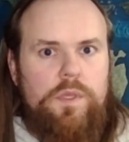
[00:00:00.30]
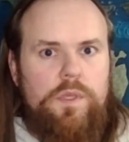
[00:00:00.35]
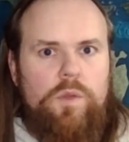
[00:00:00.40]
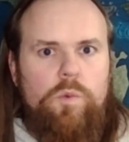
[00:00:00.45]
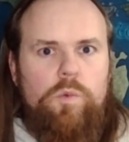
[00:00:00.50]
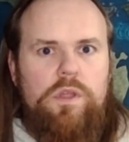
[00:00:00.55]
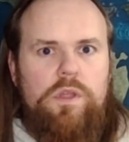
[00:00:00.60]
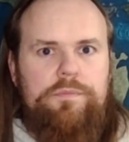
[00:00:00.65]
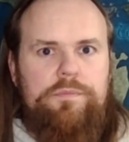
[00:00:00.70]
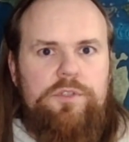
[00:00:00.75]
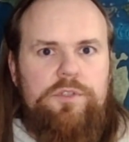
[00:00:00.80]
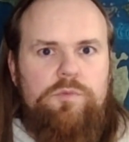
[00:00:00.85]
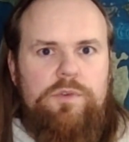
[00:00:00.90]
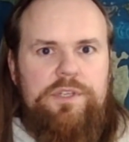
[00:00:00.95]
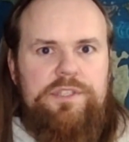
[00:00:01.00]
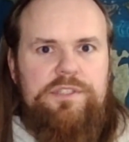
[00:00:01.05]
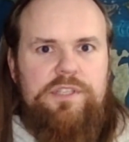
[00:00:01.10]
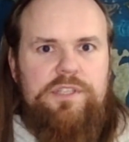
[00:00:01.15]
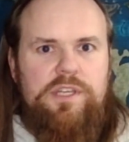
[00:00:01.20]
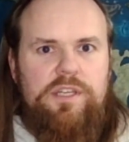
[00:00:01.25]
Welcome to
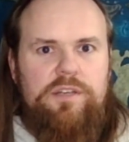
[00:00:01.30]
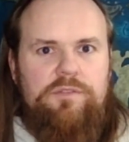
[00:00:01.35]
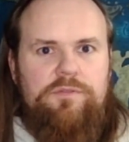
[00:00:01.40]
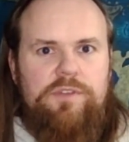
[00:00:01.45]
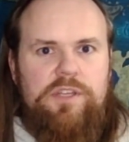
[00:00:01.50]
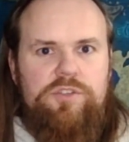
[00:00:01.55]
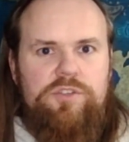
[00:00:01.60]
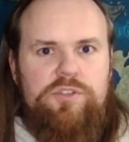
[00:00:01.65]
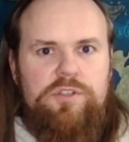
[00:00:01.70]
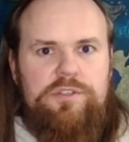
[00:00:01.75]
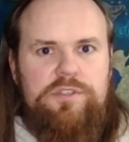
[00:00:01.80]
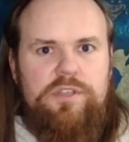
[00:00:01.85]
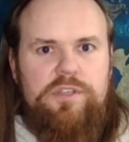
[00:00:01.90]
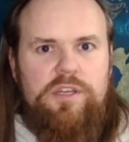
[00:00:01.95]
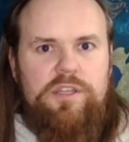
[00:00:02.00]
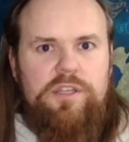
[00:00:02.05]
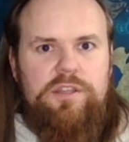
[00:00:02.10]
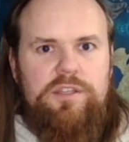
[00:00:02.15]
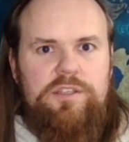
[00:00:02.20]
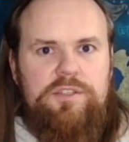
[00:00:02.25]
20 Side Adventures.
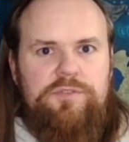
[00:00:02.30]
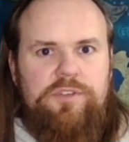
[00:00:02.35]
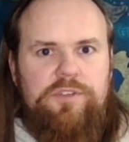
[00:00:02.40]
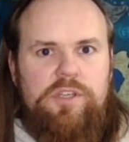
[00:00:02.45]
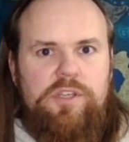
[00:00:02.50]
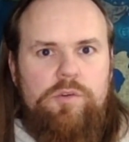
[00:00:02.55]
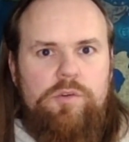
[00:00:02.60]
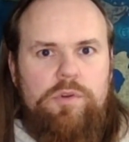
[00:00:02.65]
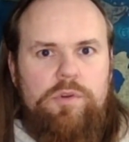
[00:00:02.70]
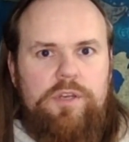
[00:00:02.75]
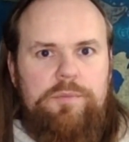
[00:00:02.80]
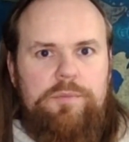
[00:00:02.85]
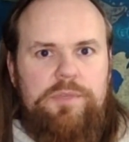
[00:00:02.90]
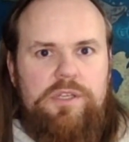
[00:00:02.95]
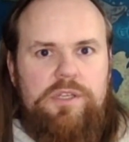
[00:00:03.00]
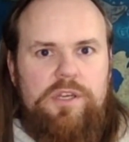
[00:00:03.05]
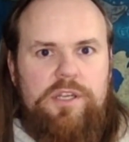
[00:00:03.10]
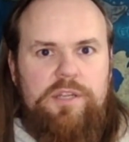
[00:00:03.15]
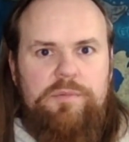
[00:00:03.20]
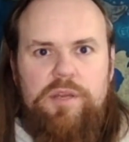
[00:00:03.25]
On this video, we're going to be
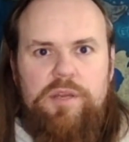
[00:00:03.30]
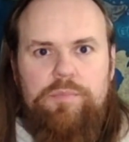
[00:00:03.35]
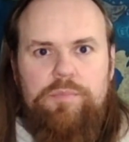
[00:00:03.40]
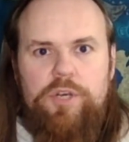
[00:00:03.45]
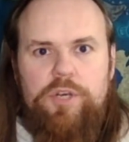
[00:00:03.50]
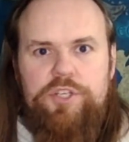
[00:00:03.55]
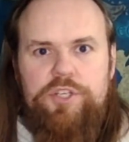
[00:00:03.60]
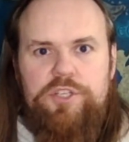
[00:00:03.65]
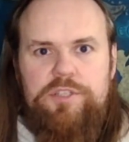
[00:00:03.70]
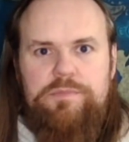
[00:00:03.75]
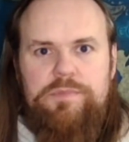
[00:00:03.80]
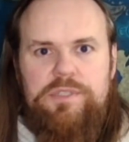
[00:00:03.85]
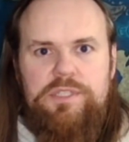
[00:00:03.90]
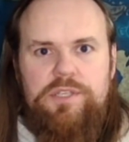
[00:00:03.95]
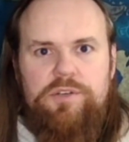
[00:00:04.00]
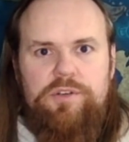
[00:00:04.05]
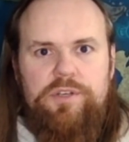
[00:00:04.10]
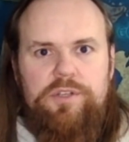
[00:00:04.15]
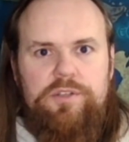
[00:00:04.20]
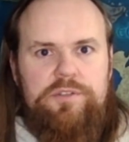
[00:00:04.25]
talking about precious
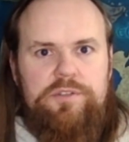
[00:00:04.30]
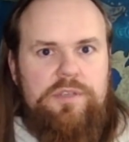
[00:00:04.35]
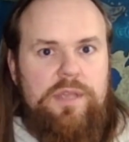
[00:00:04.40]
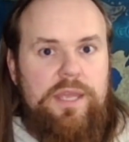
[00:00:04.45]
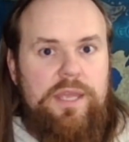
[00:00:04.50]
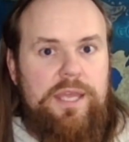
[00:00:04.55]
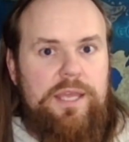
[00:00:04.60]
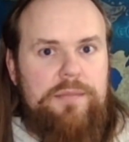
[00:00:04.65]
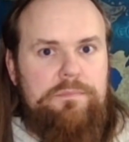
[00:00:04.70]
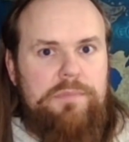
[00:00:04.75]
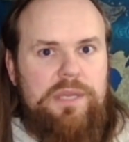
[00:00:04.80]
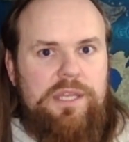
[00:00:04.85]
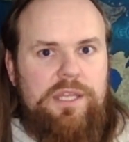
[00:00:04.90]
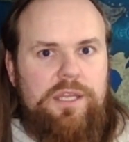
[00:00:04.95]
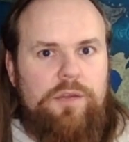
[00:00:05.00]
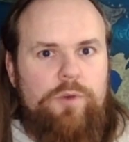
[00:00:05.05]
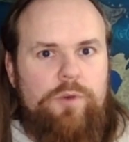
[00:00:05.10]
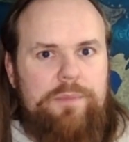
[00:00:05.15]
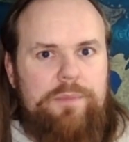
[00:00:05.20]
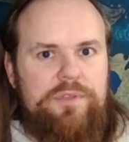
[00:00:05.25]
materials and
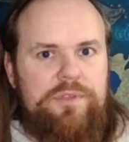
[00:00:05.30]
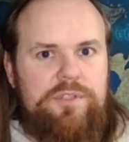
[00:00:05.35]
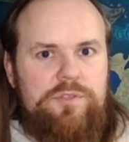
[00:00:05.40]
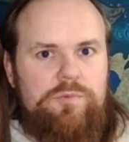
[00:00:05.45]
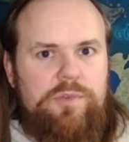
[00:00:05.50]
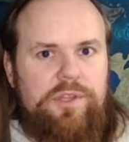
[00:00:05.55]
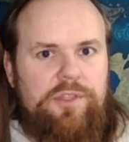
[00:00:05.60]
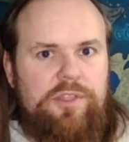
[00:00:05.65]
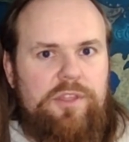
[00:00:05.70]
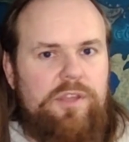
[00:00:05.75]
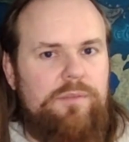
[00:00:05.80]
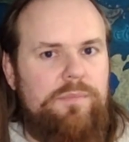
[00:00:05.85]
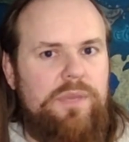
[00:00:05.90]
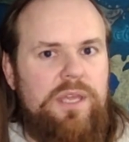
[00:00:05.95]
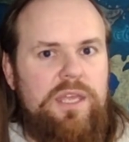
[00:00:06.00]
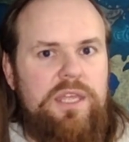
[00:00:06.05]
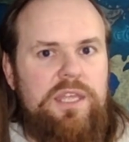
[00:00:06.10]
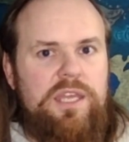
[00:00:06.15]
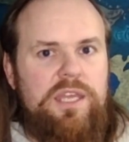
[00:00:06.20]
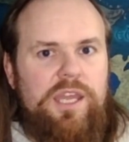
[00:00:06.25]
making weapons with them,
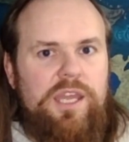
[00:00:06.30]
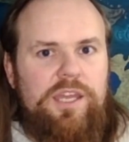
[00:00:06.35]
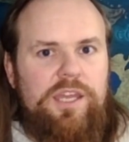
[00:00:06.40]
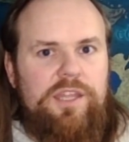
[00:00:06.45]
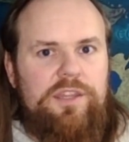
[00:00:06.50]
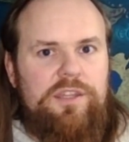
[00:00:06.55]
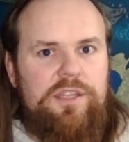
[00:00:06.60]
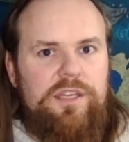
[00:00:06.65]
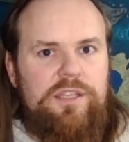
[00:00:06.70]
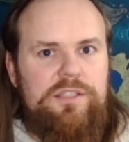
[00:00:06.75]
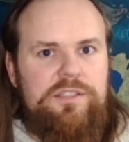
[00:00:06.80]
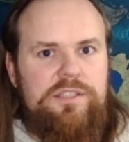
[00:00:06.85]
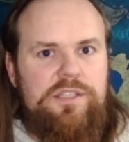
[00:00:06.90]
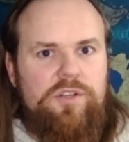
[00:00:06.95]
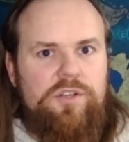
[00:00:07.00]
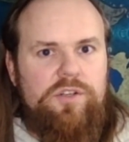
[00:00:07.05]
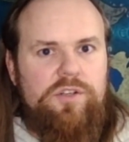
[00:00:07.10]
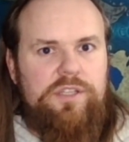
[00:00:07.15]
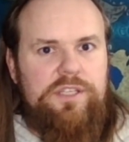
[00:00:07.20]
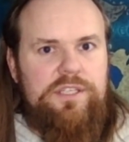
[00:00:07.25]
and then
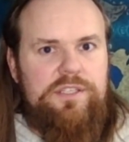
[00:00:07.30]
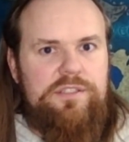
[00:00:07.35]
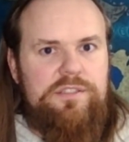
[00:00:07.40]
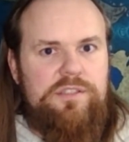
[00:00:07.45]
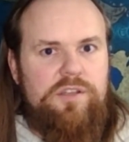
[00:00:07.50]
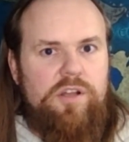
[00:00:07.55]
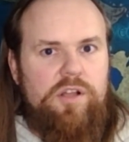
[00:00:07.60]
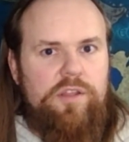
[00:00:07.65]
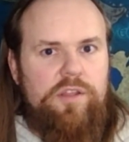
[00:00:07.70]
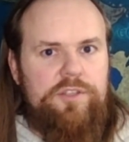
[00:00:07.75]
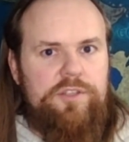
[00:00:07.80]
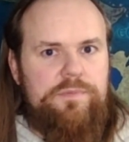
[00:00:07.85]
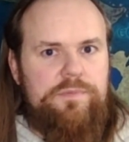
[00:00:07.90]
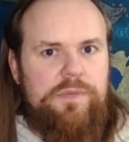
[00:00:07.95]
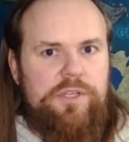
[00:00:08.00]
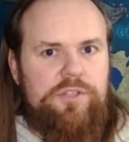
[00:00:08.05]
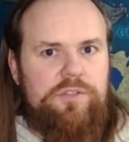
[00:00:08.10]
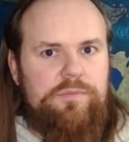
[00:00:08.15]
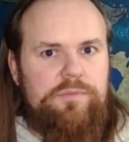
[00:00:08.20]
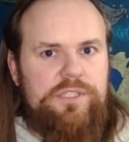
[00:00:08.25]
tier list all the
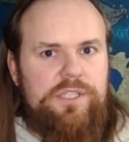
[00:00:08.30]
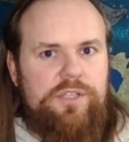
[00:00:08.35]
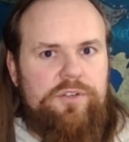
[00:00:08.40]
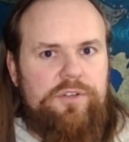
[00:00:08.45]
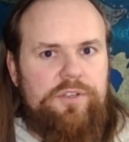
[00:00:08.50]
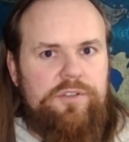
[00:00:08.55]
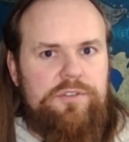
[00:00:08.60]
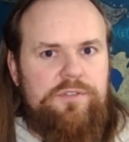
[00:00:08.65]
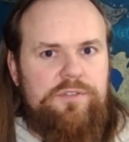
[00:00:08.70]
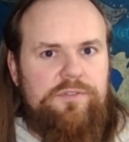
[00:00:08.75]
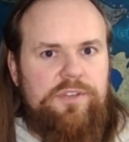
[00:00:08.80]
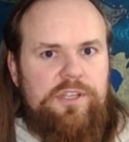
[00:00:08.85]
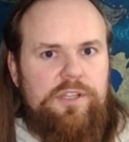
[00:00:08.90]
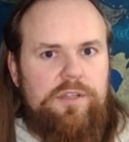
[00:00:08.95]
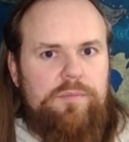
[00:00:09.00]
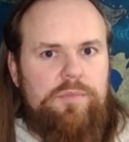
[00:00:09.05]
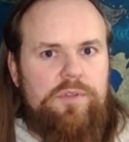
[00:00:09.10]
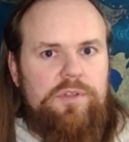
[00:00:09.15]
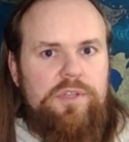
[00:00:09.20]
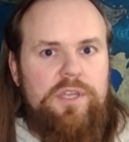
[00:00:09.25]
special materials
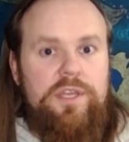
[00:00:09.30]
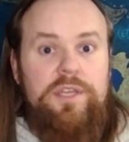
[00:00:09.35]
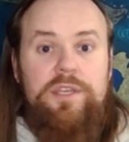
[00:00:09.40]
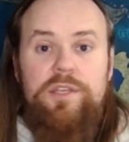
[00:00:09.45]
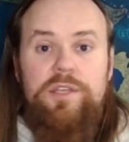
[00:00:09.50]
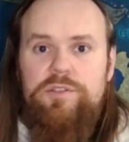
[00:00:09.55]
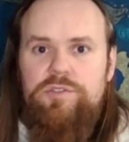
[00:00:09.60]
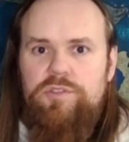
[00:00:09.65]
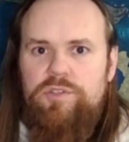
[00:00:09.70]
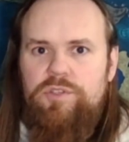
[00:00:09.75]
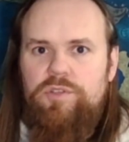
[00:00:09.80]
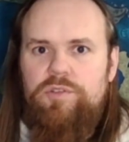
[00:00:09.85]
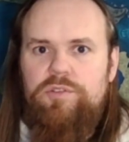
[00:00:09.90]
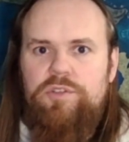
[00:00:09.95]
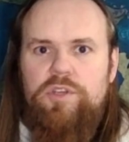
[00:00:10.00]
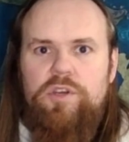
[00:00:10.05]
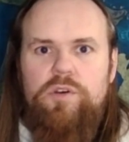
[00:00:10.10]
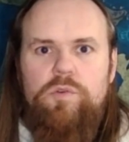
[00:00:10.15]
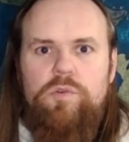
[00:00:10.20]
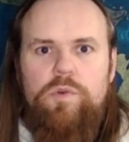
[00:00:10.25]
available so you'll
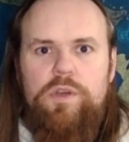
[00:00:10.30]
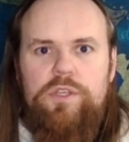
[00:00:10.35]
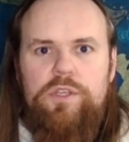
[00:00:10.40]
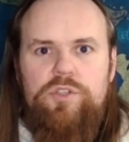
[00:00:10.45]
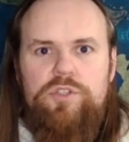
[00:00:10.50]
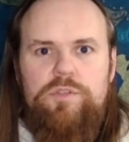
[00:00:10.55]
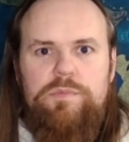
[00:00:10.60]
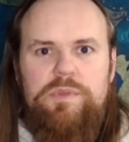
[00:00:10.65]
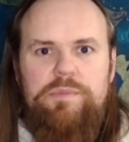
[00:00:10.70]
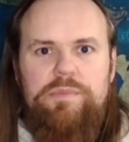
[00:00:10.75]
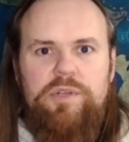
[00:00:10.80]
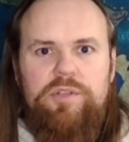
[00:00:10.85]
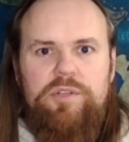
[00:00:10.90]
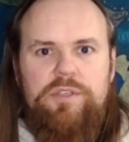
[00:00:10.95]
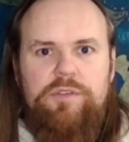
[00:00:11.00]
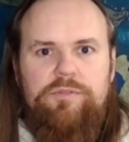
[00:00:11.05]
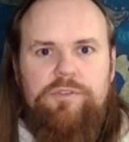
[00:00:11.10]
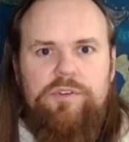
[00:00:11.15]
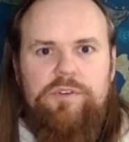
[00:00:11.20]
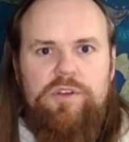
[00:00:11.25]
know what you should be
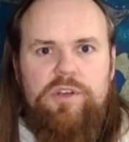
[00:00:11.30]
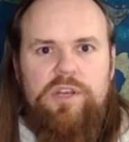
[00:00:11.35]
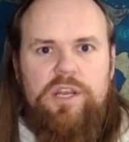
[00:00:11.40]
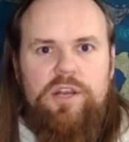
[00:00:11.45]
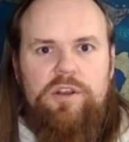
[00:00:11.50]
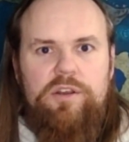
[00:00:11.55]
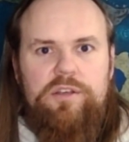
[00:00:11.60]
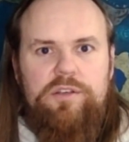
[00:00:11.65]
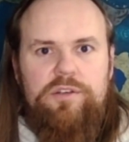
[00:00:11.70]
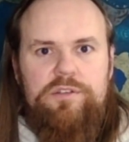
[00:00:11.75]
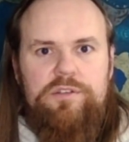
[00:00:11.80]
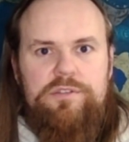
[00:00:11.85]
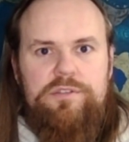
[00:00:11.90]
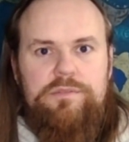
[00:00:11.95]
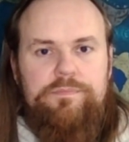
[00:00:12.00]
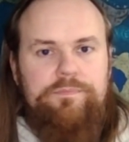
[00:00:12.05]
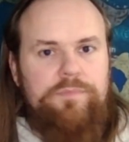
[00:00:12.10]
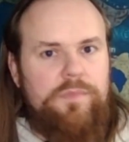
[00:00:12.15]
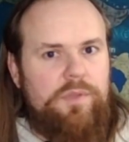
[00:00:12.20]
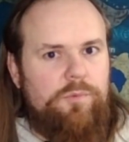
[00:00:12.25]
building for your characters.
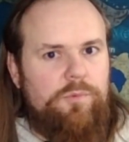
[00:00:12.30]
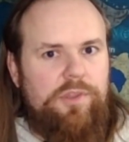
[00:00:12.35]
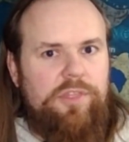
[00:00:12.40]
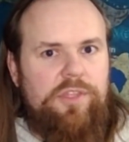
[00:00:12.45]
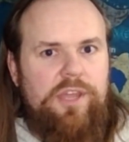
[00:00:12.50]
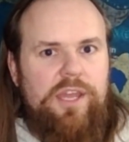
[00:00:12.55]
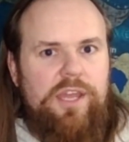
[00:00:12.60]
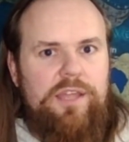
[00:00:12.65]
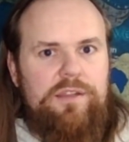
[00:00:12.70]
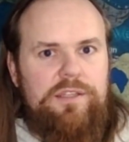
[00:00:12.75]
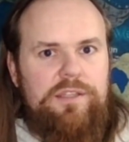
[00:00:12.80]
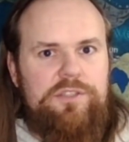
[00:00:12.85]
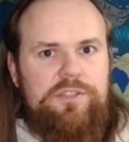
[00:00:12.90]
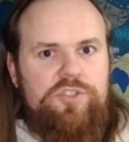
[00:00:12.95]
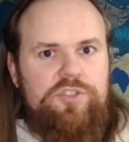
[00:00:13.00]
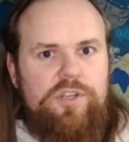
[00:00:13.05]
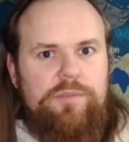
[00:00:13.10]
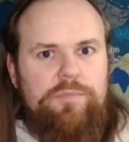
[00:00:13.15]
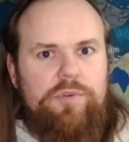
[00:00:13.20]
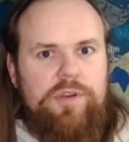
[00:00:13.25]
With that, let's
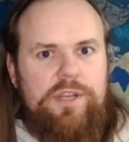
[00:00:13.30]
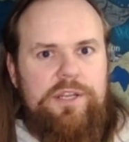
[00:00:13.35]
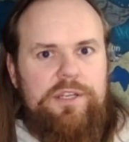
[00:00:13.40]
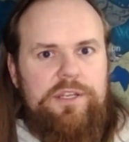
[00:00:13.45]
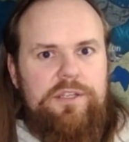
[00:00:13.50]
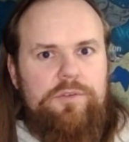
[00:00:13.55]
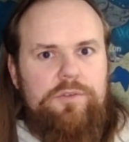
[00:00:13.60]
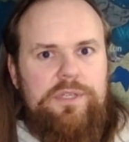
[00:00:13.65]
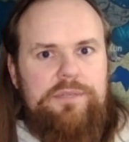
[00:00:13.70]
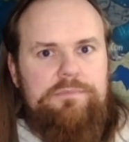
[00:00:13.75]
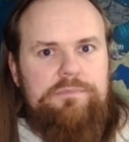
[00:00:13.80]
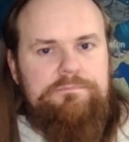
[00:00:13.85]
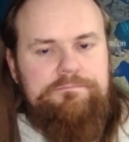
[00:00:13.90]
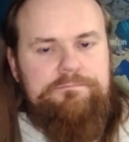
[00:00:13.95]
jump right into it.